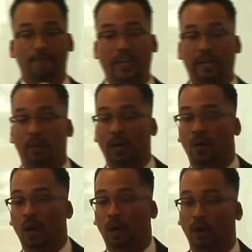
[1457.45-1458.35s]
And on my
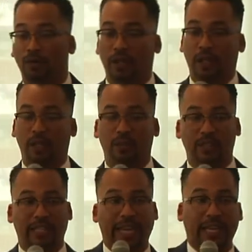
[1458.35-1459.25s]
walk over here, there was
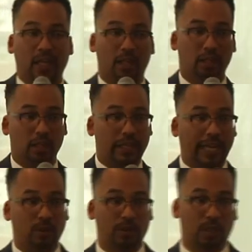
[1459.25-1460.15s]
a gate. The
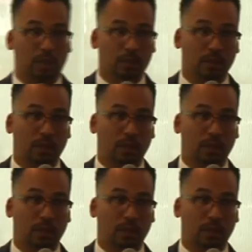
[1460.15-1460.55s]
gate was up.